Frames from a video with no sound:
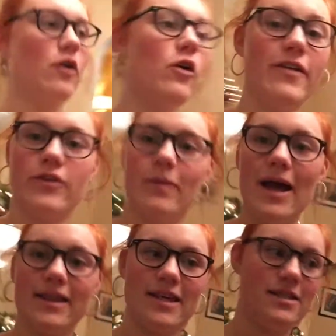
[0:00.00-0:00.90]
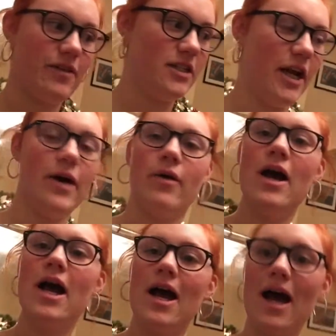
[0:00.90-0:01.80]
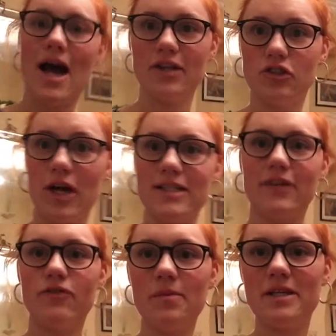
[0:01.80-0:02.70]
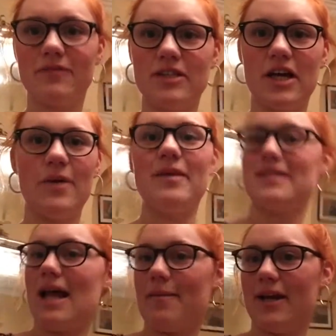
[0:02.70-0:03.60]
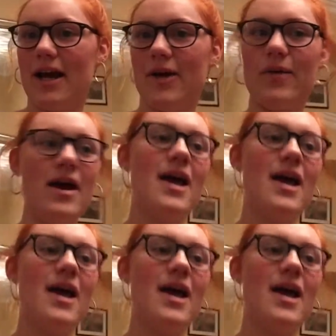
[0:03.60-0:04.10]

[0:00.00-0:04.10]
or if you like this video and tried it from this video, please let me know